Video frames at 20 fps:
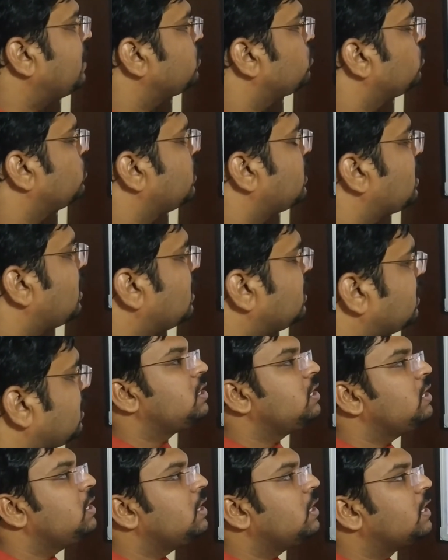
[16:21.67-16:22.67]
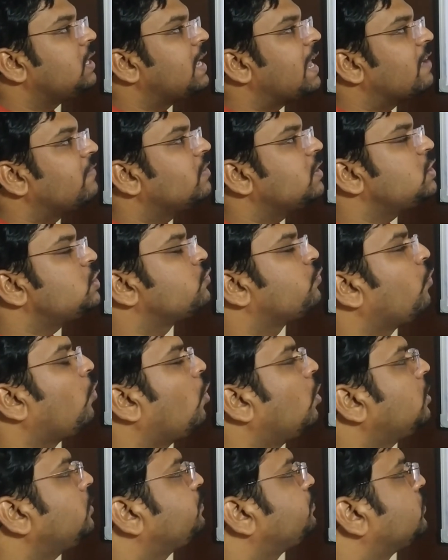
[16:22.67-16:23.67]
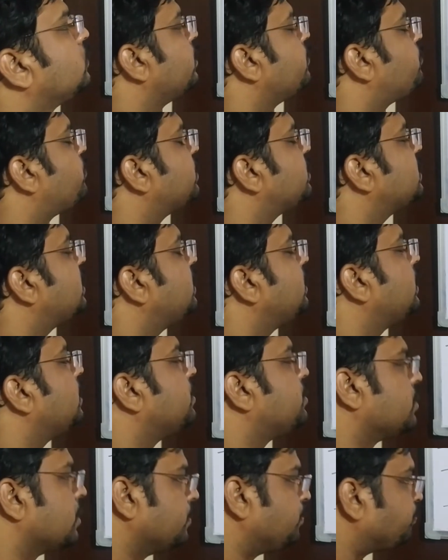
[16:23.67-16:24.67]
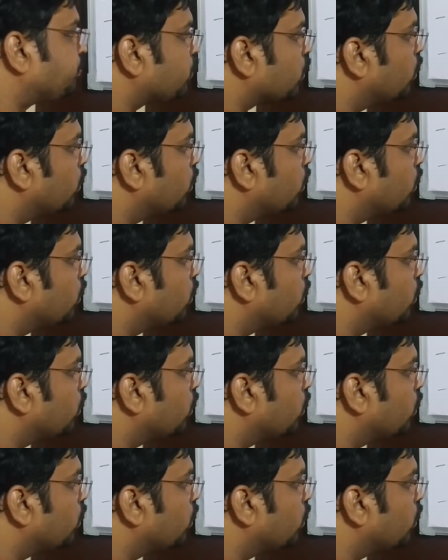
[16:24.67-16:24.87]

So there are 3 levels for representation.